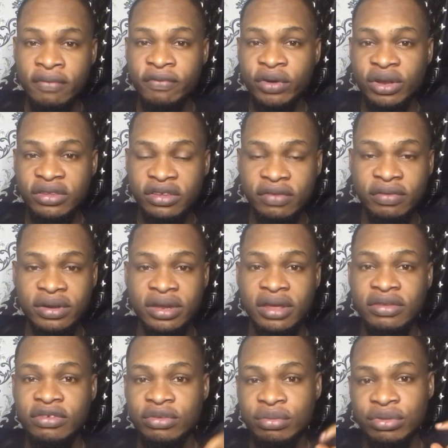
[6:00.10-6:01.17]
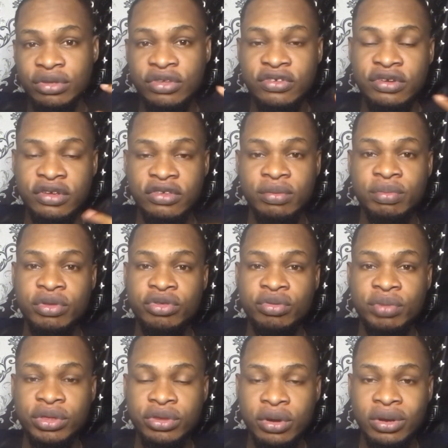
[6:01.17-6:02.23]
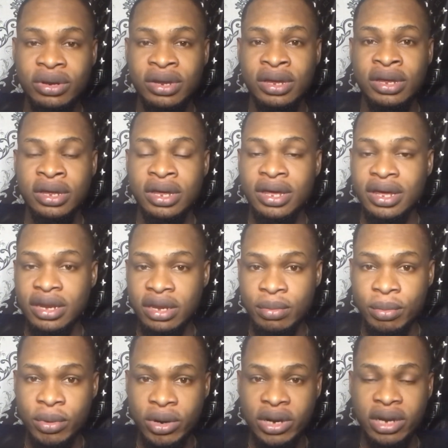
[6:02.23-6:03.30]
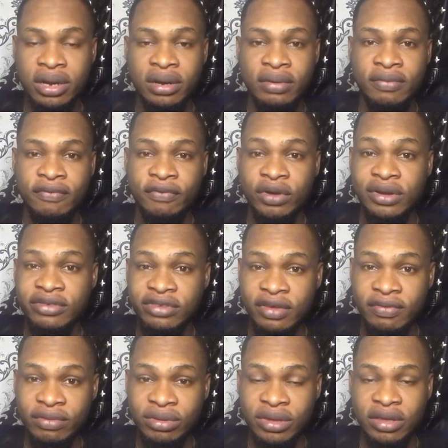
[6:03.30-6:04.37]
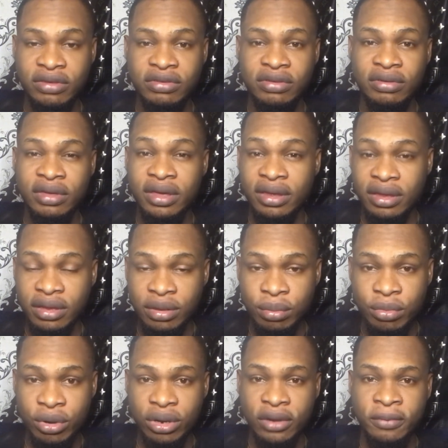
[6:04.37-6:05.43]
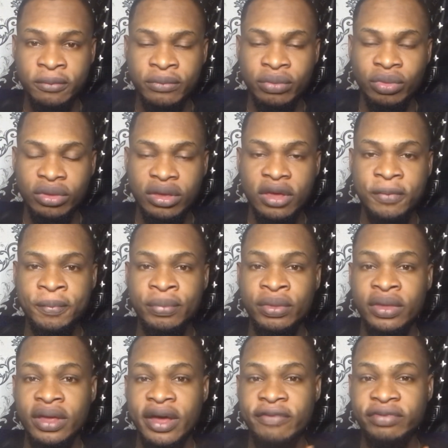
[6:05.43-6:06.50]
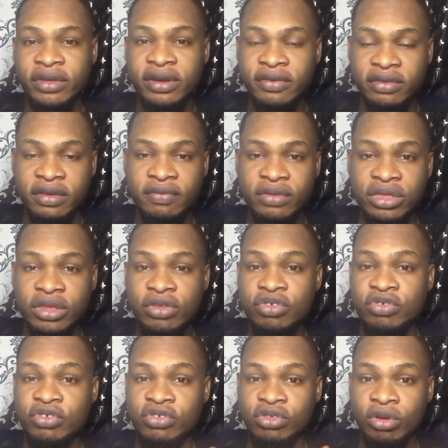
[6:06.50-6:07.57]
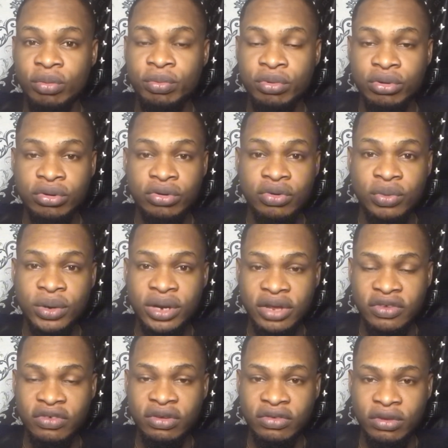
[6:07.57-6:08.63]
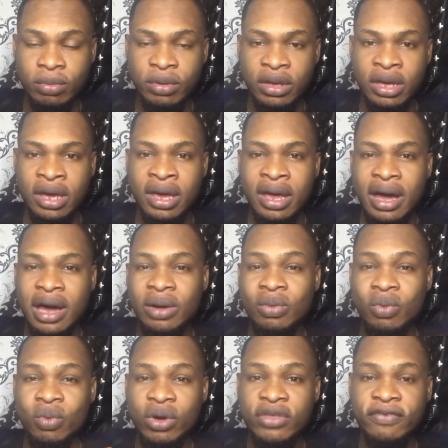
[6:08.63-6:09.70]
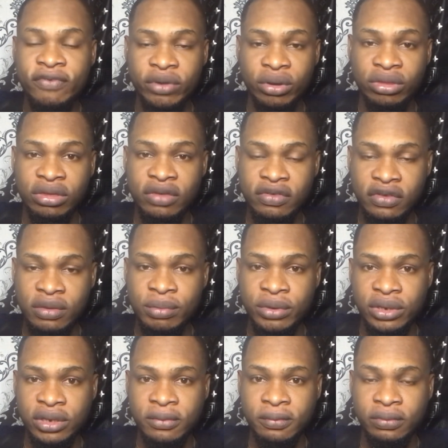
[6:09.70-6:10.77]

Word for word: for the seven days this recipe should be done in the morning for the seven days in the morning okay after the seven days you stop doing this recipe and wait for your testimony